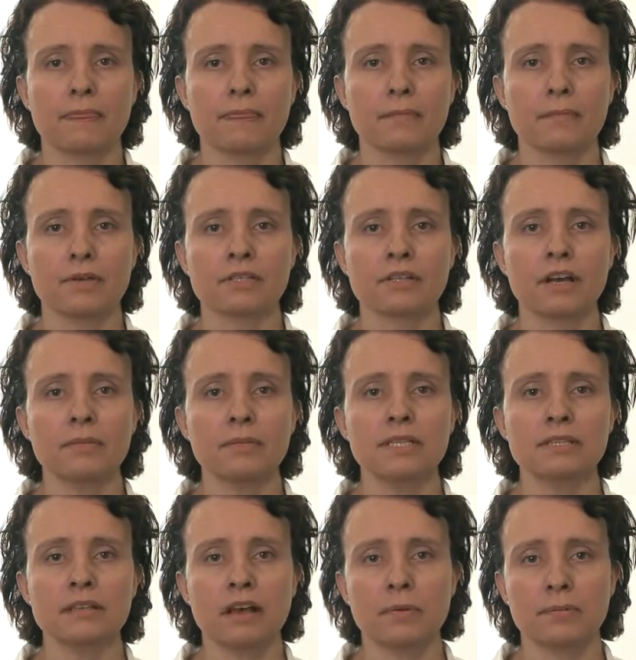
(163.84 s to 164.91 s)
The most
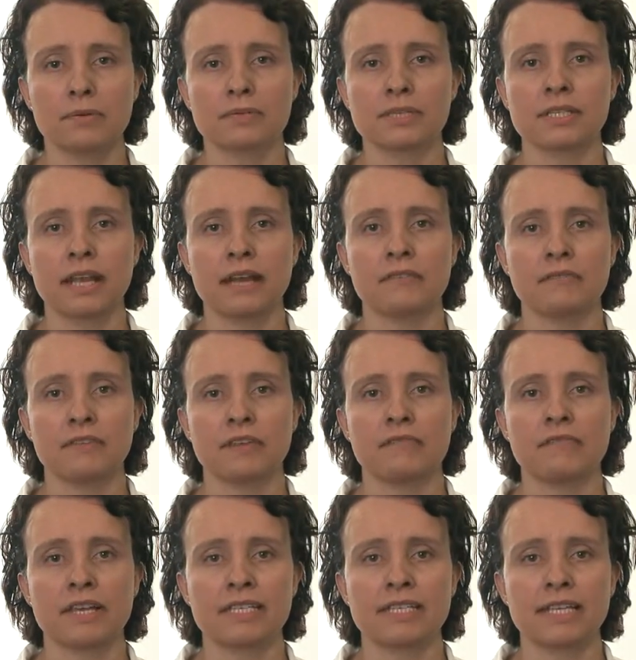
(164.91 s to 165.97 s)
common sample sent for the
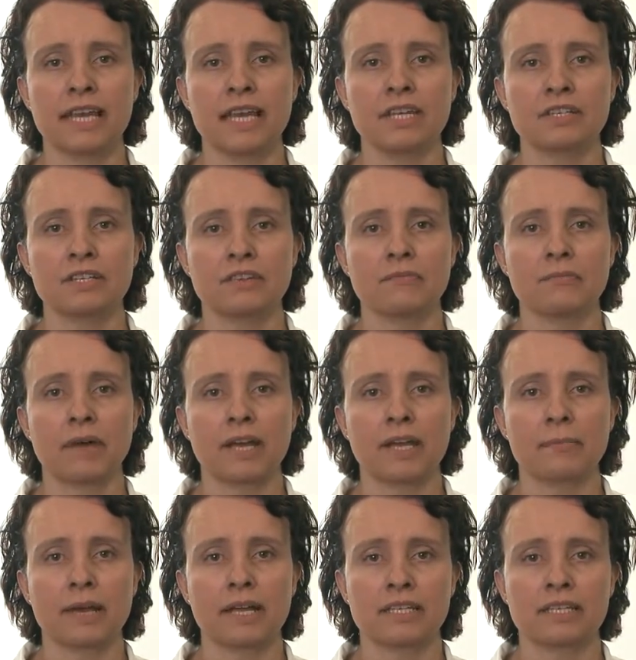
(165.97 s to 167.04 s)
investigation of
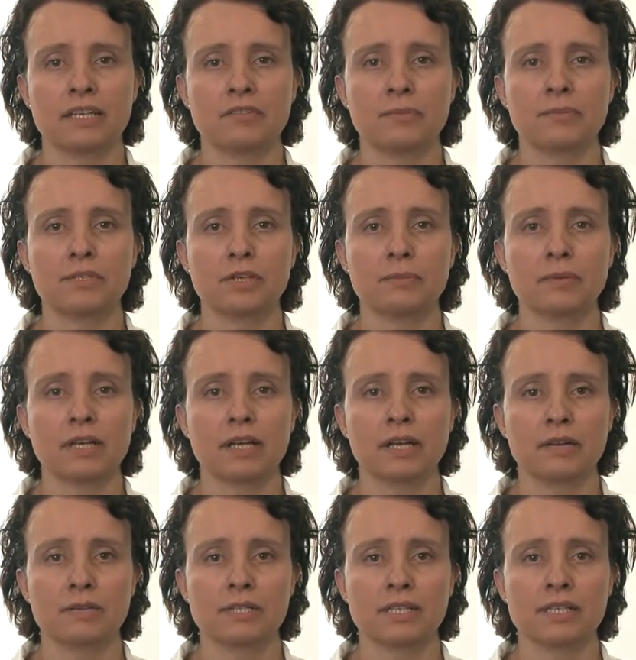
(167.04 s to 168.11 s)
Mycobacterium
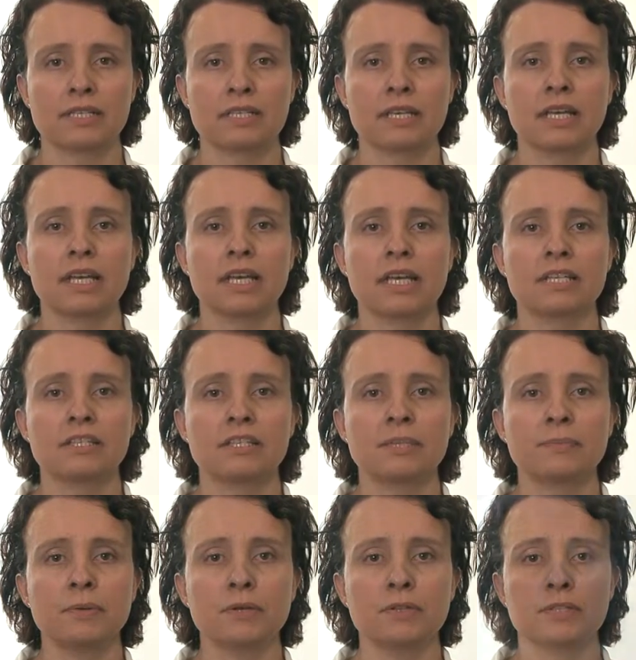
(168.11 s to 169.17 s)
tuberculosis is the
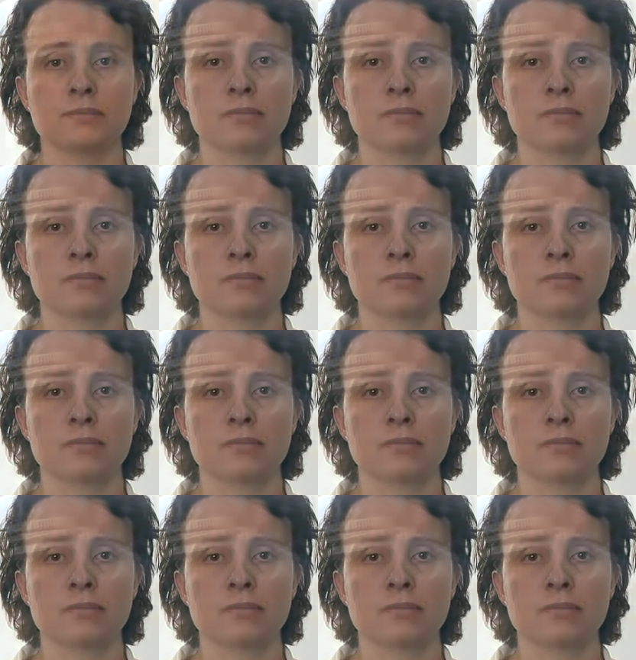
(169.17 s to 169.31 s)
sputum